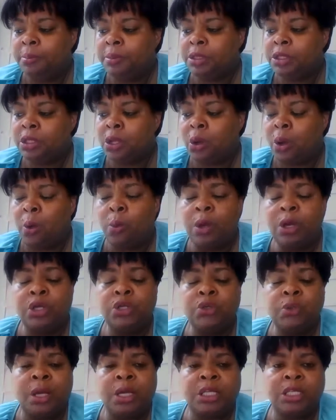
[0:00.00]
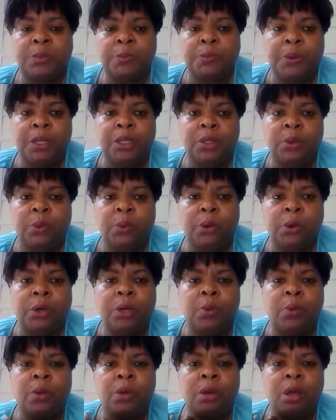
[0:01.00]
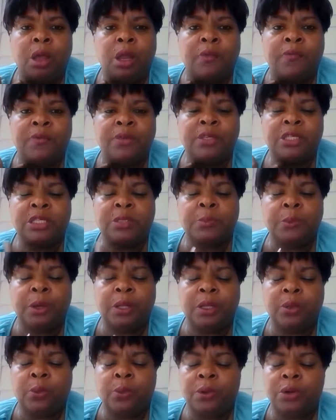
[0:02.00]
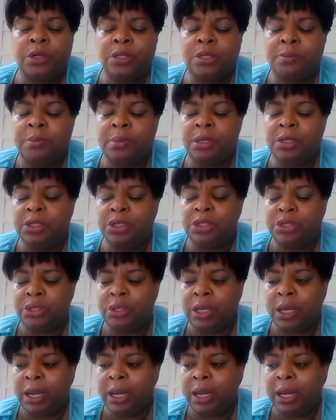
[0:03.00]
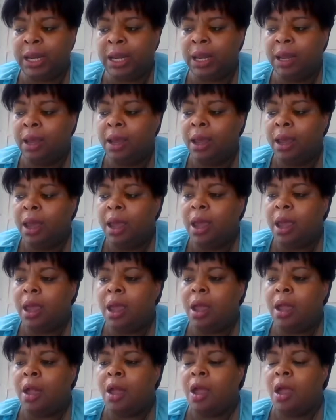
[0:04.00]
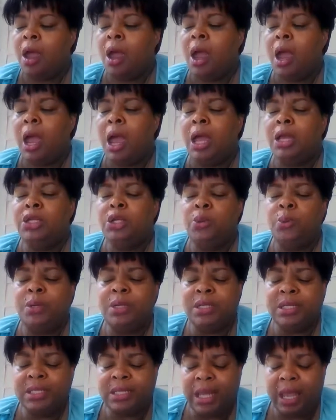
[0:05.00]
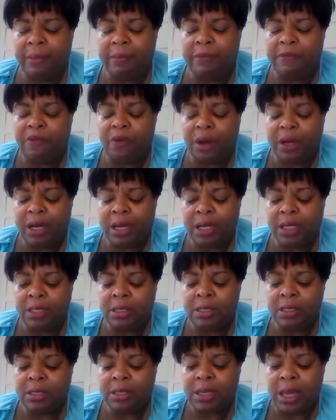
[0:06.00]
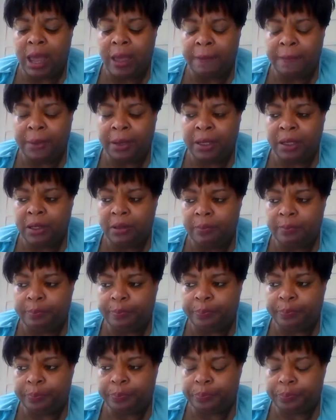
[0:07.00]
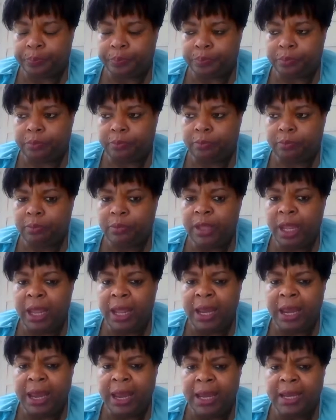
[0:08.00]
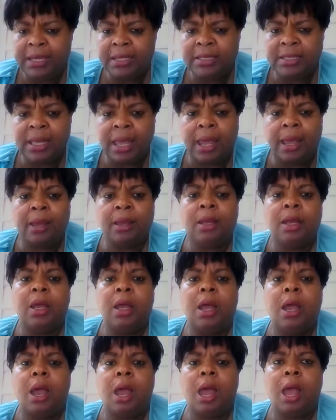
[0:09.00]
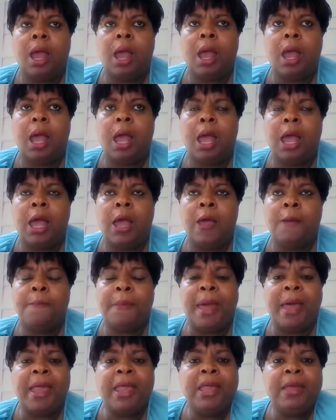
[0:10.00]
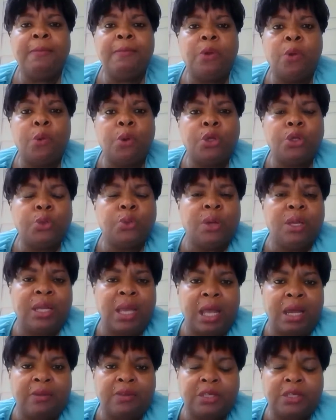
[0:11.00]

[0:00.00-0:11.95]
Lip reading: So I want to try to spread the word. I want all of us to spread the word as much as you can. I do want to say before I get into the topic at hand is that I am going through a lot